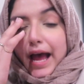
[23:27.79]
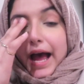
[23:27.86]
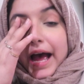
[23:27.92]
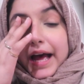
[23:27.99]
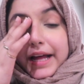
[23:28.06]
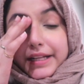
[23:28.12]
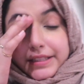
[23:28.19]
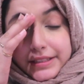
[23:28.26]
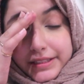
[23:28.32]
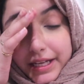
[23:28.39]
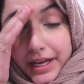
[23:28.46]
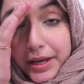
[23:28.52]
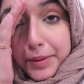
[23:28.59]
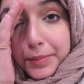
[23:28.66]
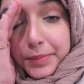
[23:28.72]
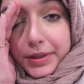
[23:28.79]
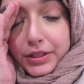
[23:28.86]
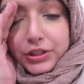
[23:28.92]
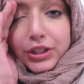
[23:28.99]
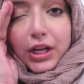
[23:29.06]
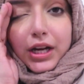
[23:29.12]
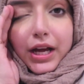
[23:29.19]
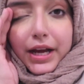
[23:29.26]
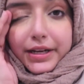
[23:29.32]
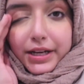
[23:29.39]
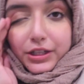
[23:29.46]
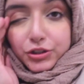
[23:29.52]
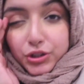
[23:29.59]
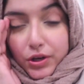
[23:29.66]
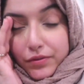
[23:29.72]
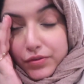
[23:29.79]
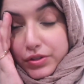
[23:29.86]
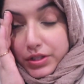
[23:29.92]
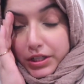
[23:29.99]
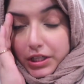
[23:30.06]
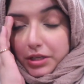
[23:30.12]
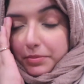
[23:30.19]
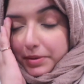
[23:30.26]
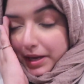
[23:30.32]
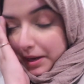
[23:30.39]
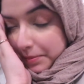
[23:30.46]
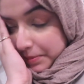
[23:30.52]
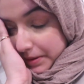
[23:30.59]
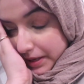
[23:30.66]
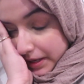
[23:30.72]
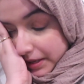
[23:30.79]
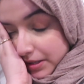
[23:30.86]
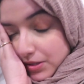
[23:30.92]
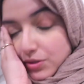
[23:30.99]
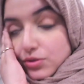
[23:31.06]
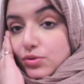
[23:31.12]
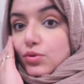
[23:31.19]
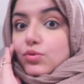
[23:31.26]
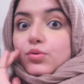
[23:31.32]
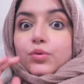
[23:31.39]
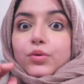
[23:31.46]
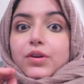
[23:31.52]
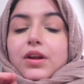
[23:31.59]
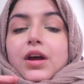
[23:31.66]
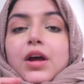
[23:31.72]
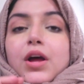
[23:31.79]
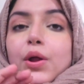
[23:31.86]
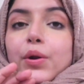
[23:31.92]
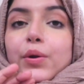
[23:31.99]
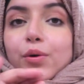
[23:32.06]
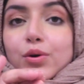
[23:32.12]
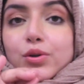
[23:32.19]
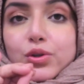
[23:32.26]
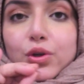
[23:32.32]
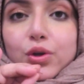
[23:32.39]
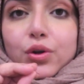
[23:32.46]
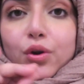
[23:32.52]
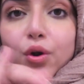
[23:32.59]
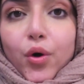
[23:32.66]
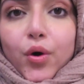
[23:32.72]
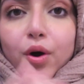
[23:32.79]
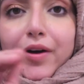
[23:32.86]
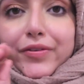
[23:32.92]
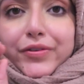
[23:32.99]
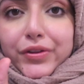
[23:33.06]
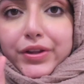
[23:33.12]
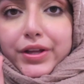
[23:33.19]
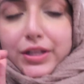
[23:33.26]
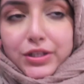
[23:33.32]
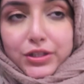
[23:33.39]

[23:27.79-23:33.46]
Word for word: And um, inshallah, our next travels are going to be happening soon, not long after this.